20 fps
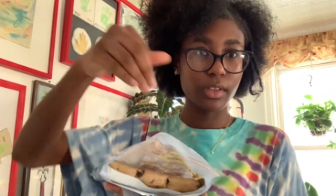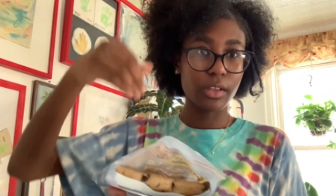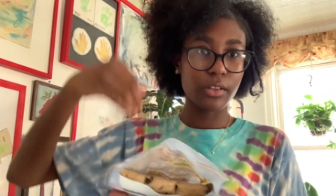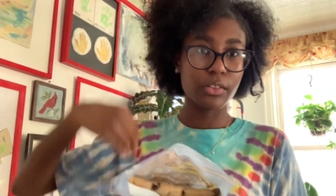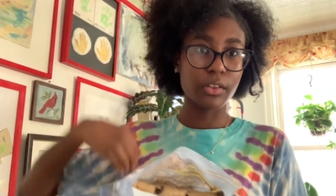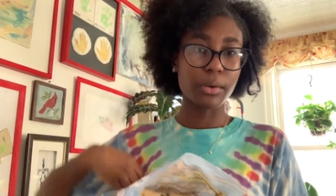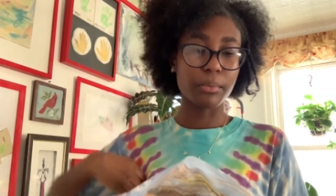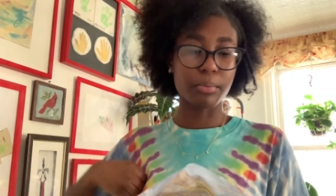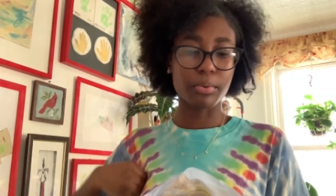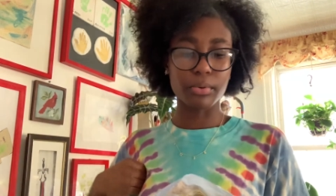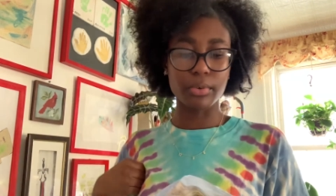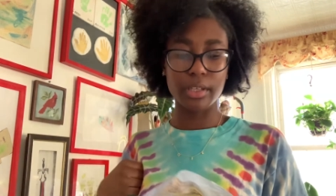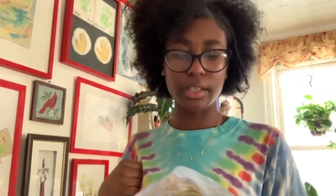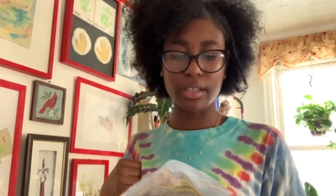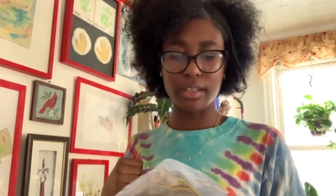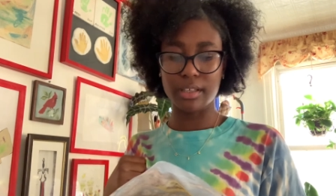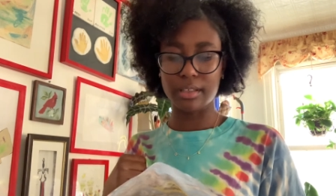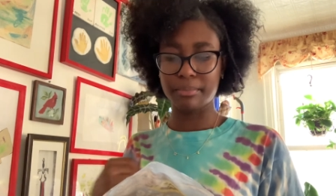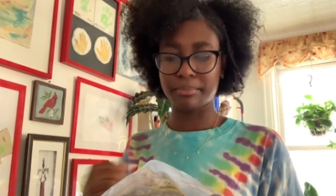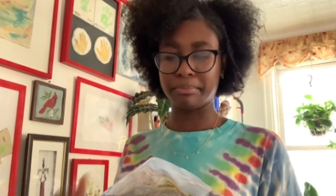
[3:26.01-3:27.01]
they're
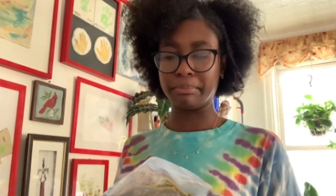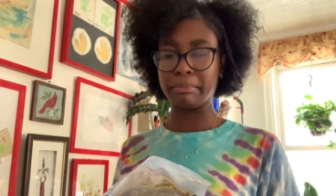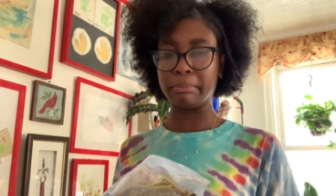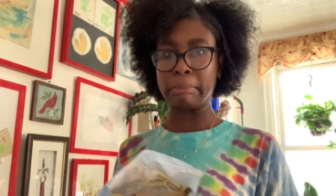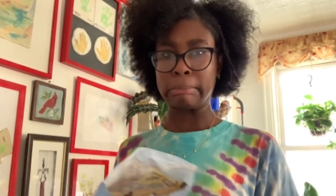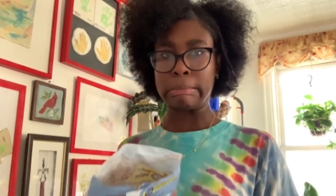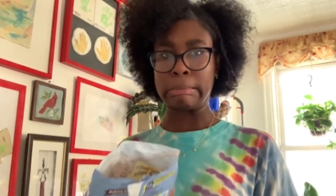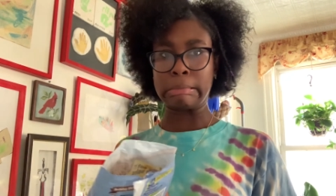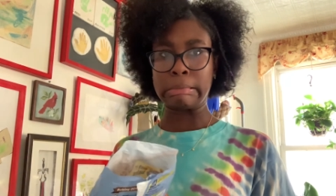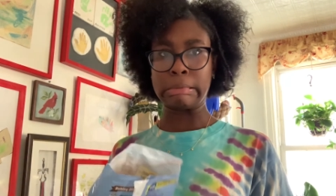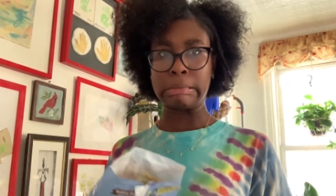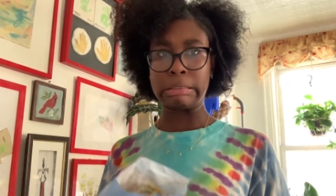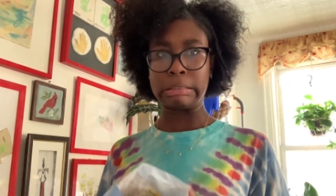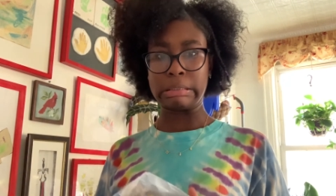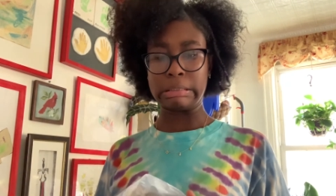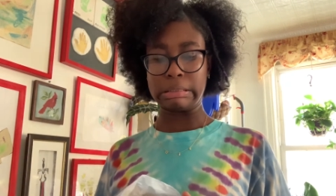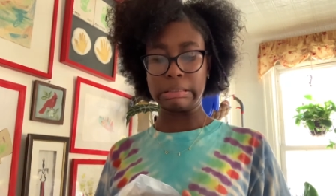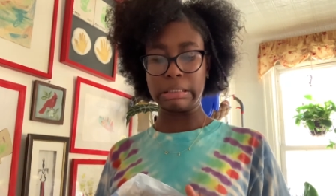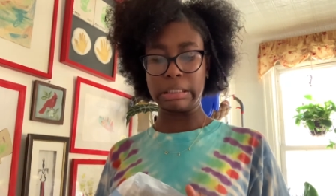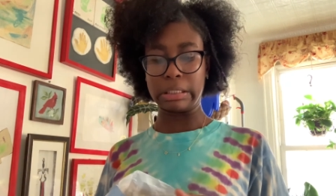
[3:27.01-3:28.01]
pre,
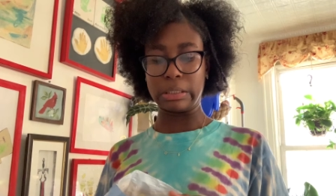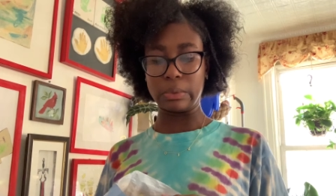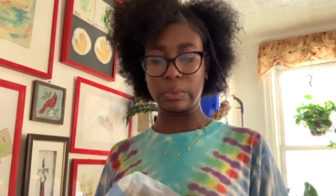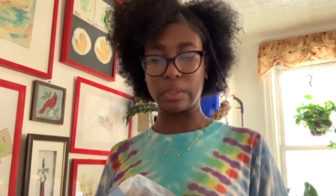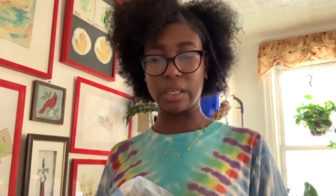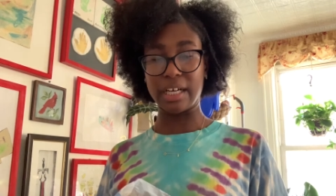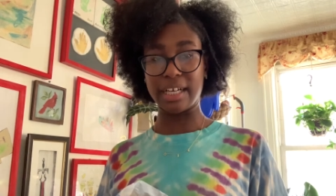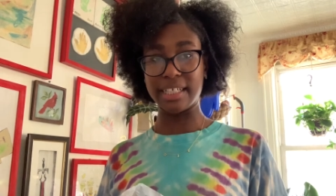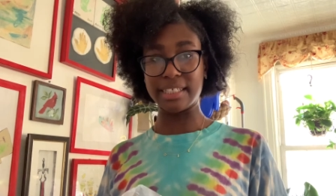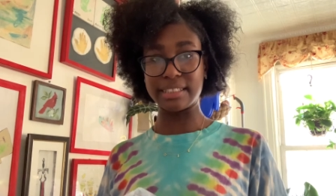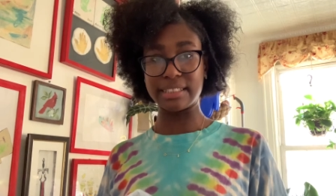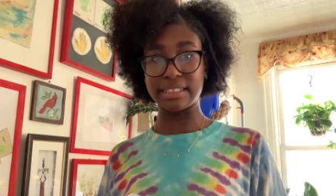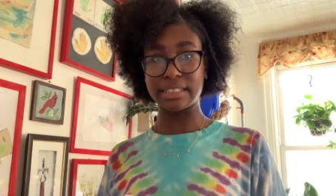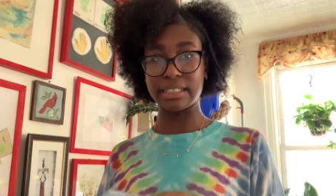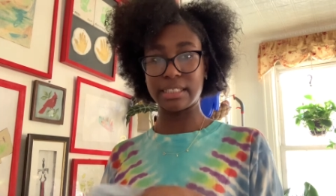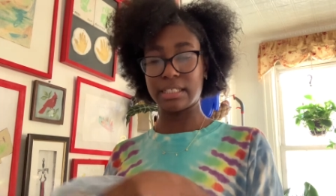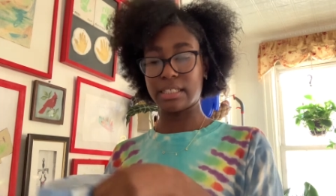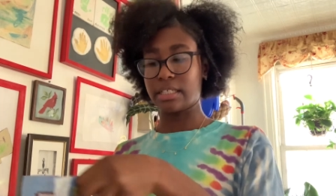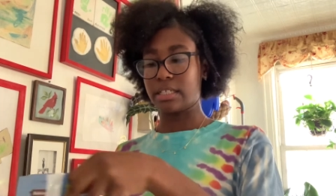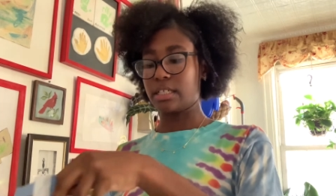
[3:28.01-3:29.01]
you know, cut.
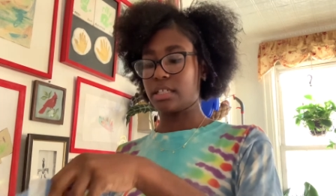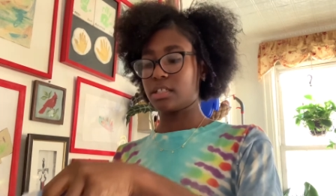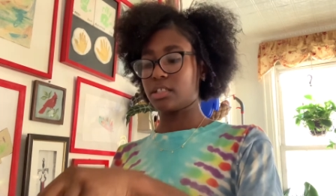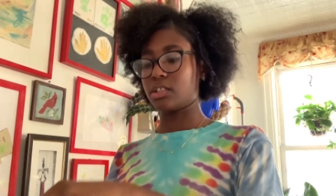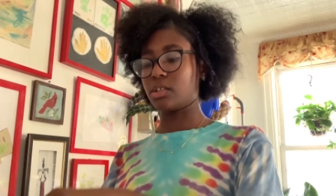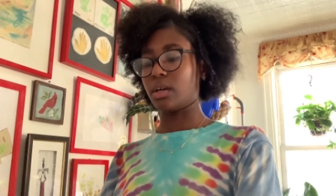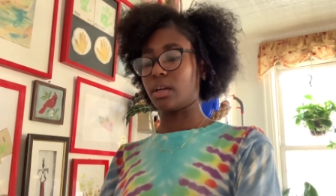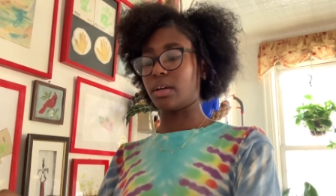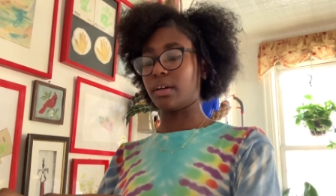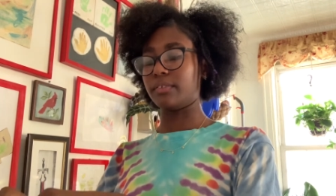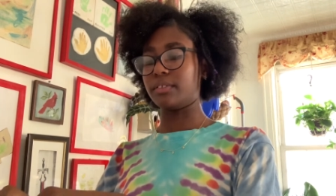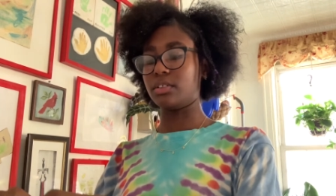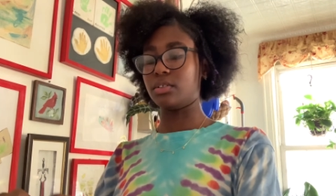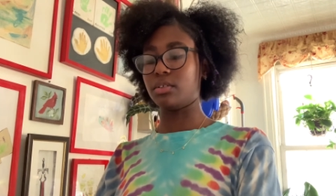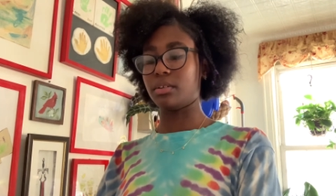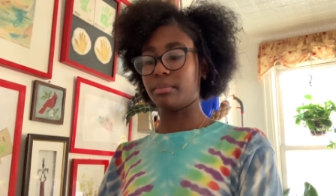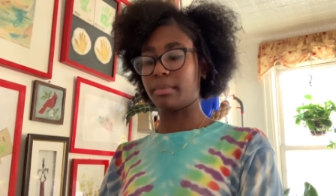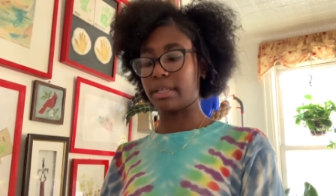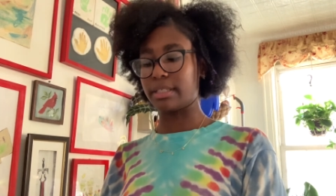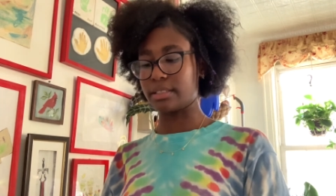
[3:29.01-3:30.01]
So I don't have to do
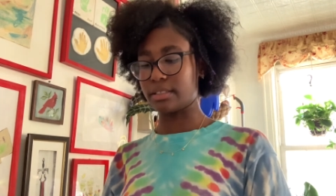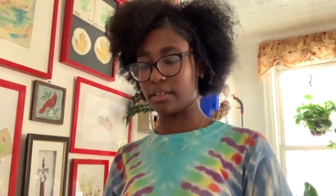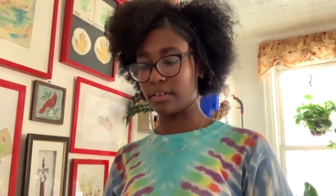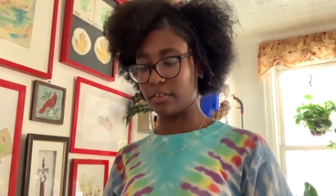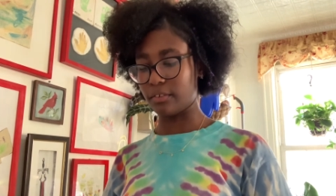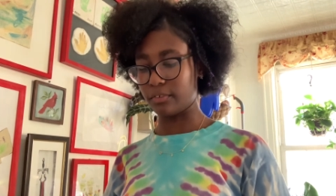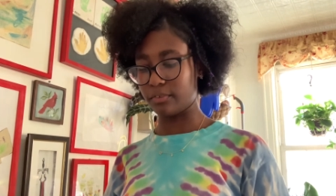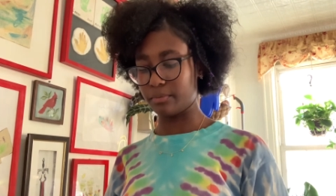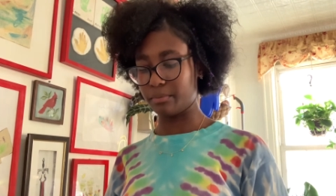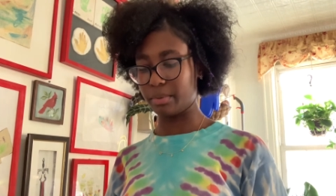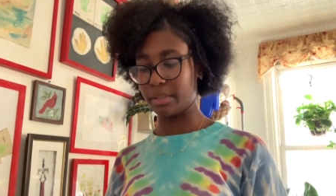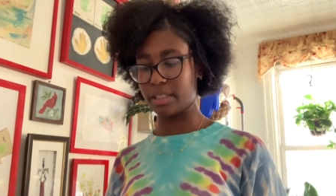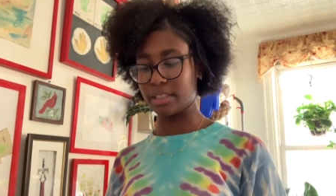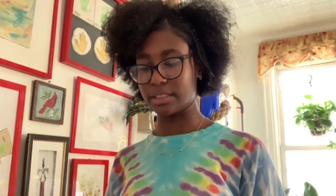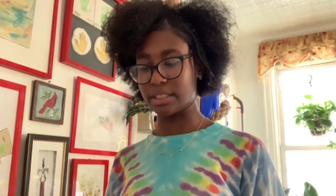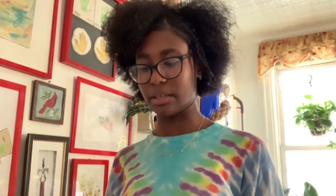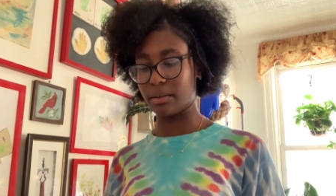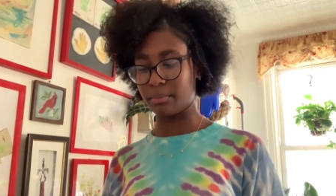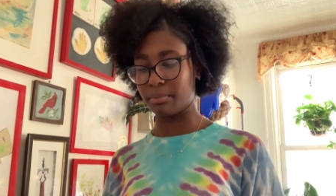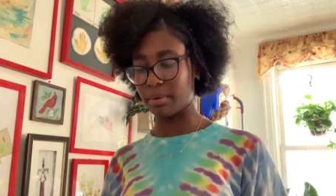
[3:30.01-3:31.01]
it myself because
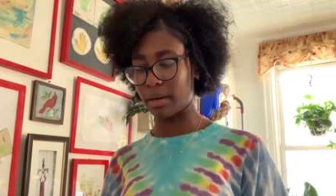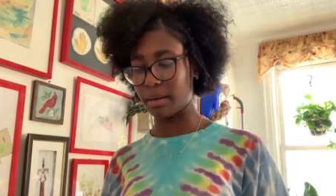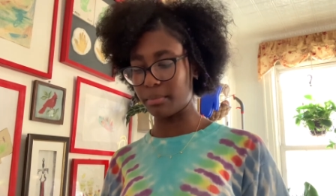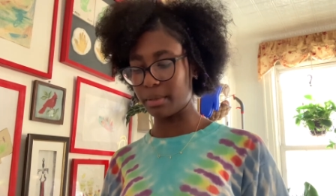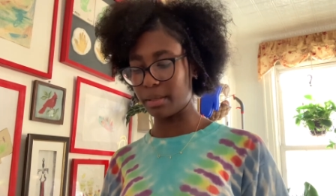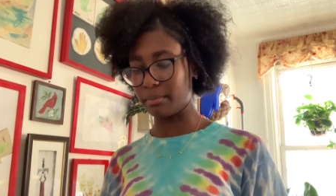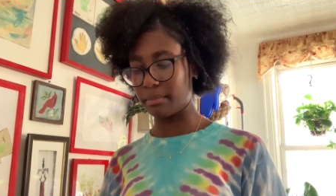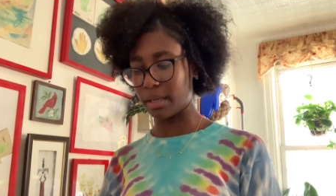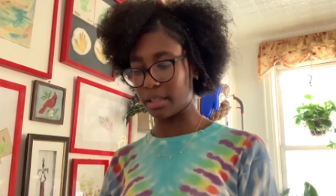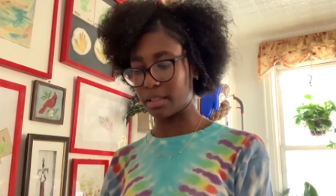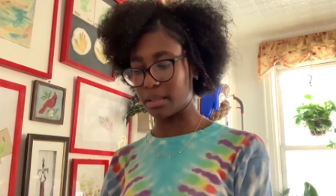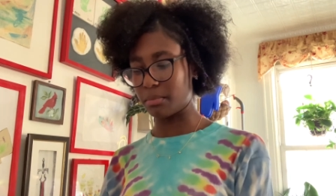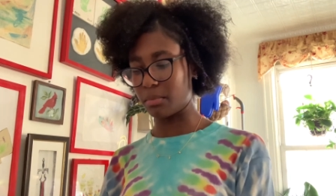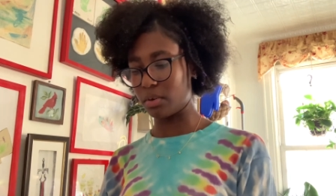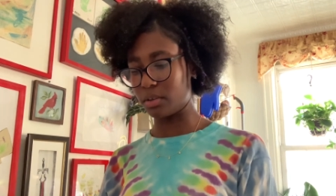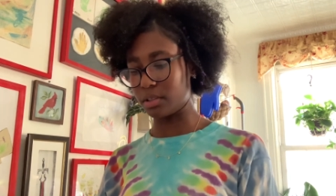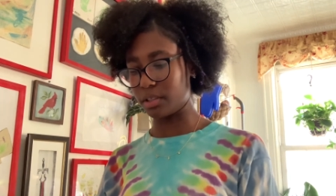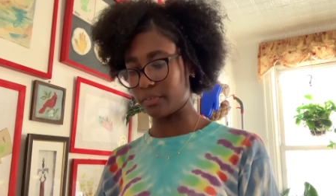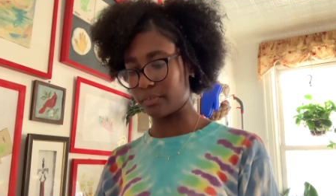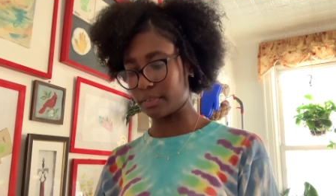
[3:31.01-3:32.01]
I'll probably make them all
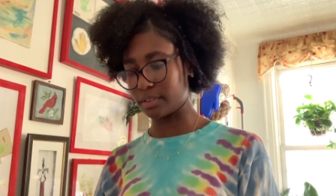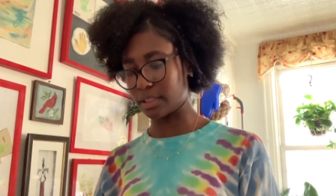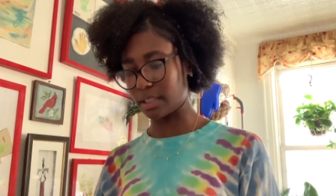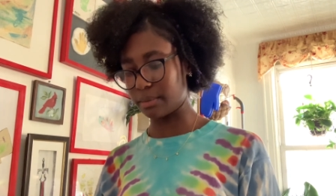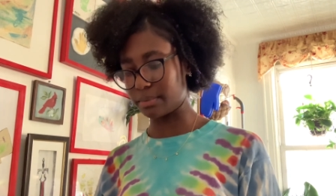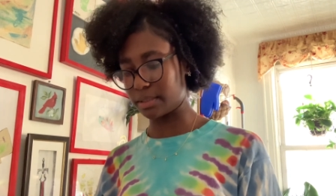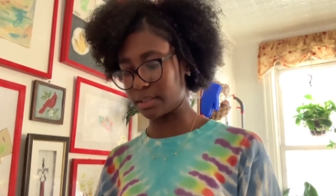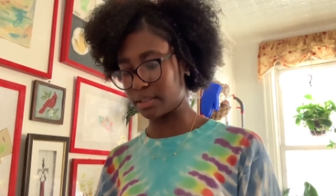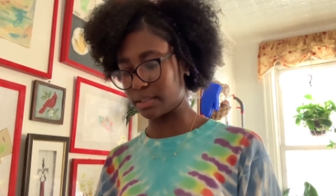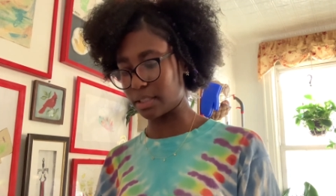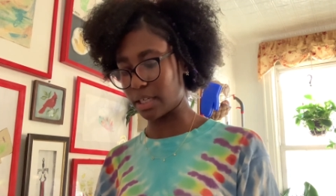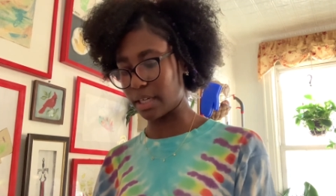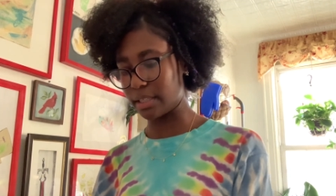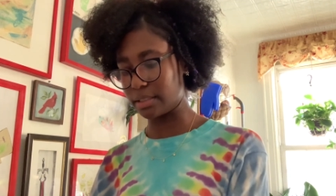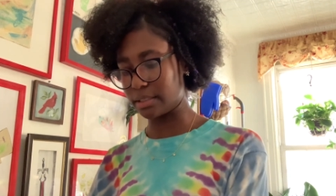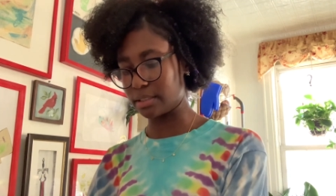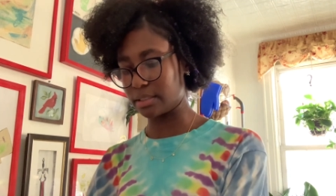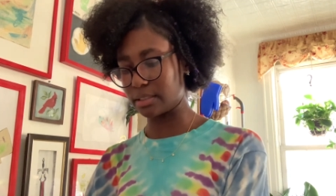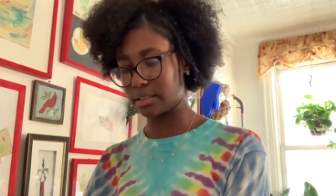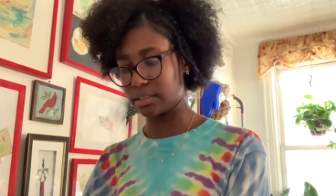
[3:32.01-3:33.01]
different
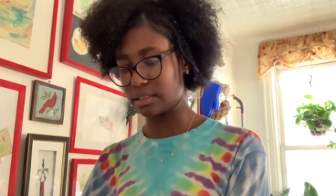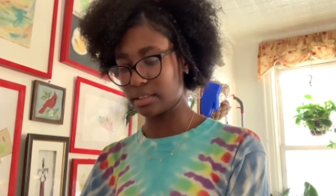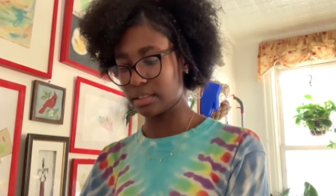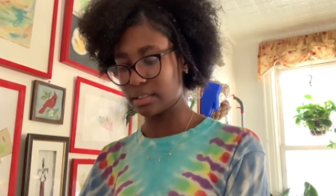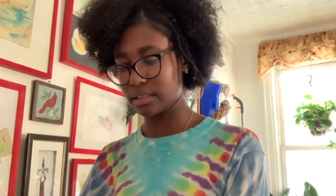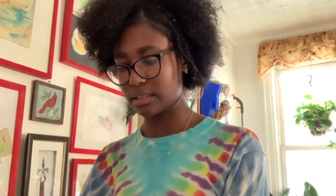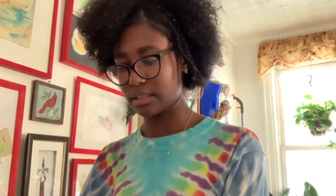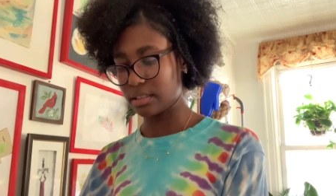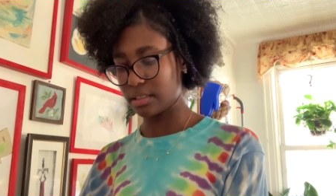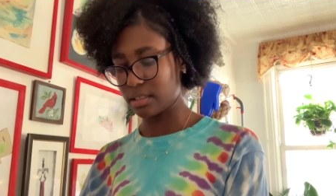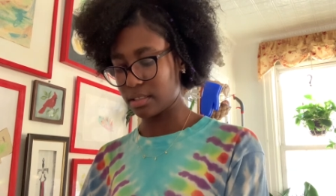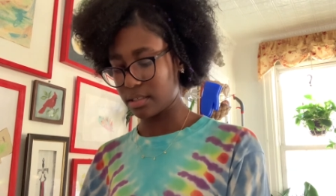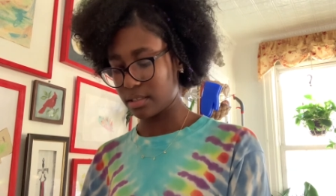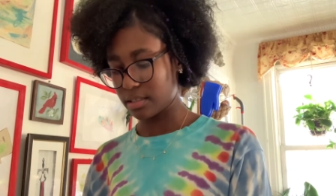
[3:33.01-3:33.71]
types